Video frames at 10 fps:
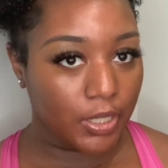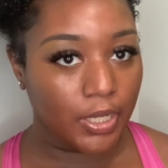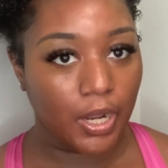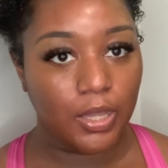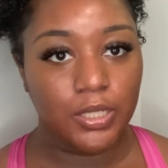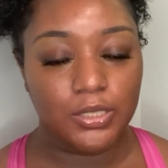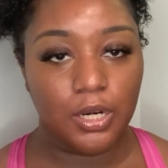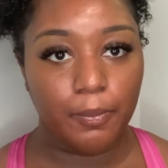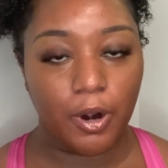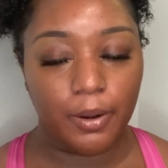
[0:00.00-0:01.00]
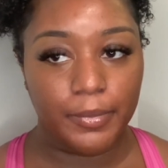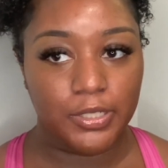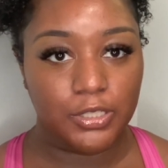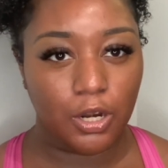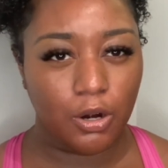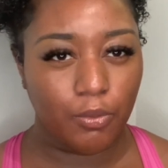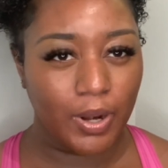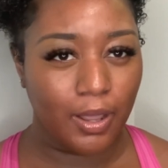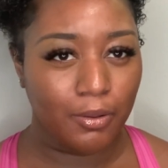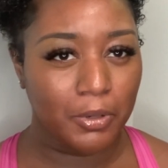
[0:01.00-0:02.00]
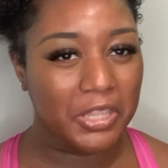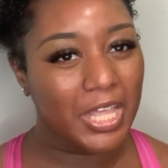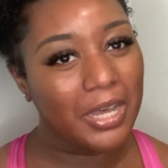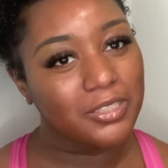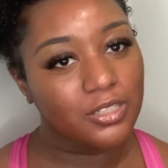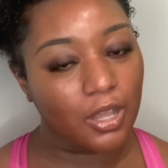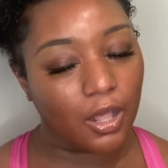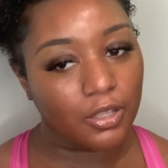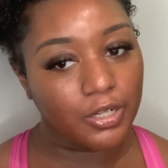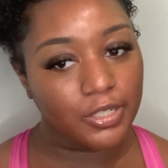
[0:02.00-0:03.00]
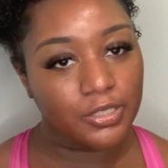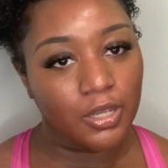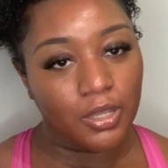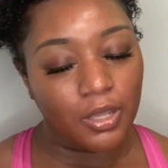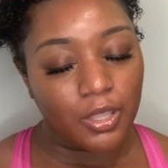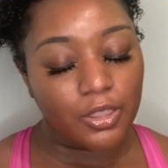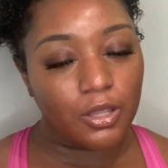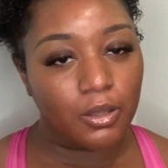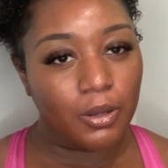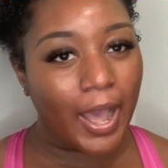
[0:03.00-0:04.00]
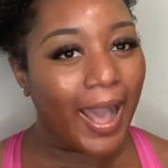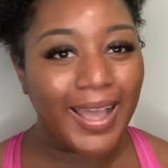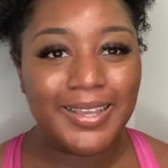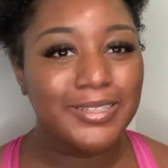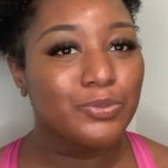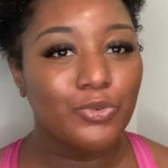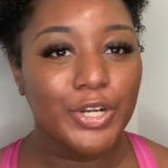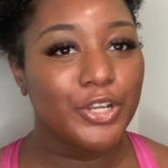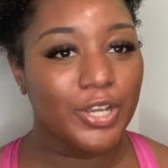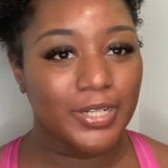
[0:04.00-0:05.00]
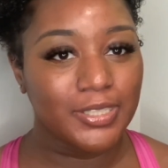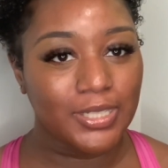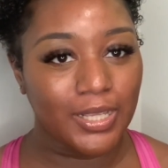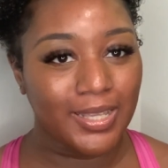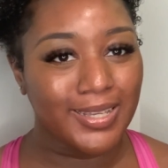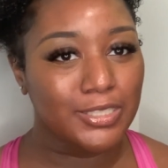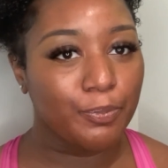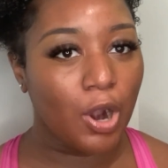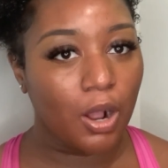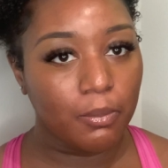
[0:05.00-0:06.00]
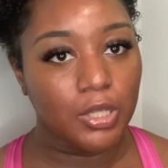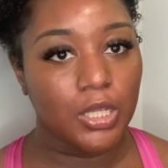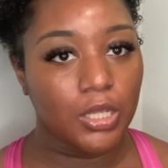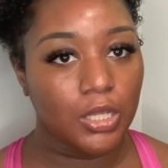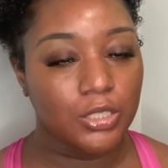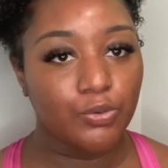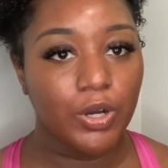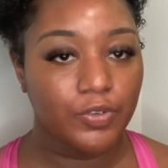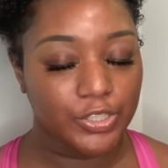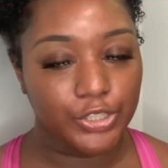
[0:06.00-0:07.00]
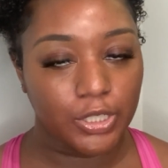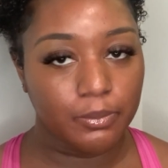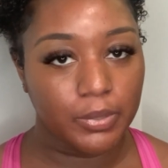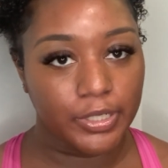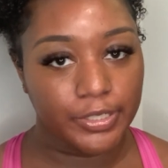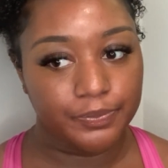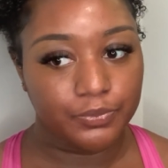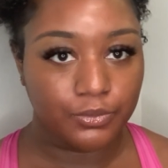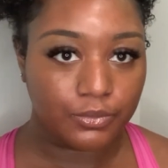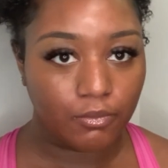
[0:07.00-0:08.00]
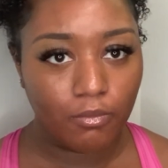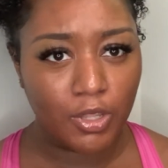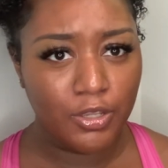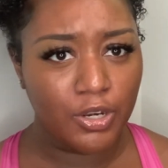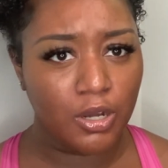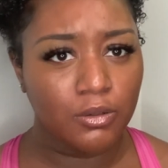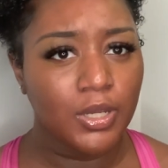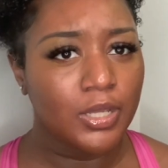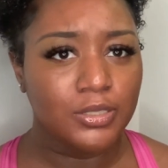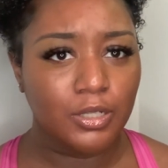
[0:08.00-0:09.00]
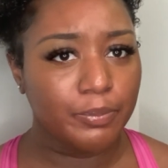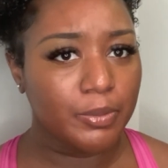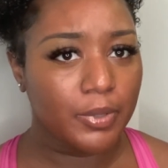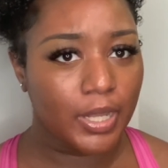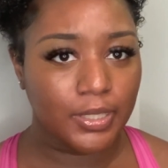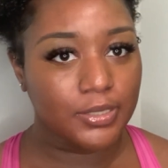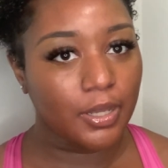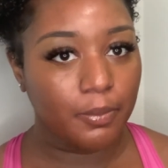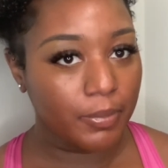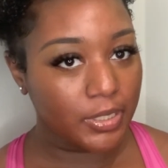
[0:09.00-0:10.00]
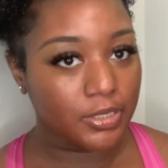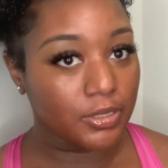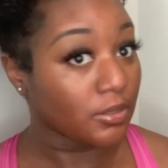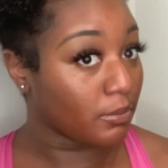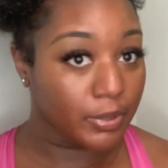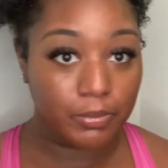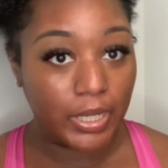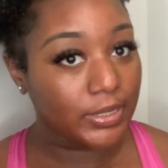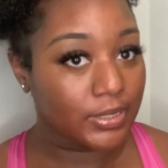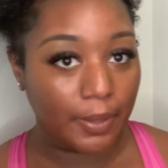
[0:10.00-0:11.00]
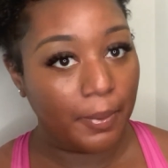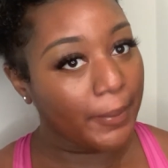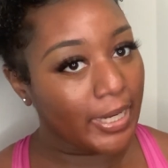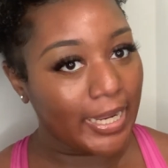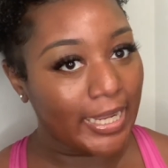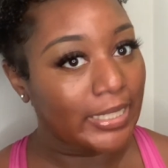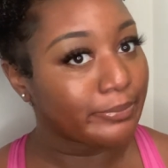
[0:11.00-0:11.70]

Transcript: and I looked at apartments that are around $1,000. The highest one you're gonna see is probably $1,200, but you know, some people got that type of budget, some people got that type of money.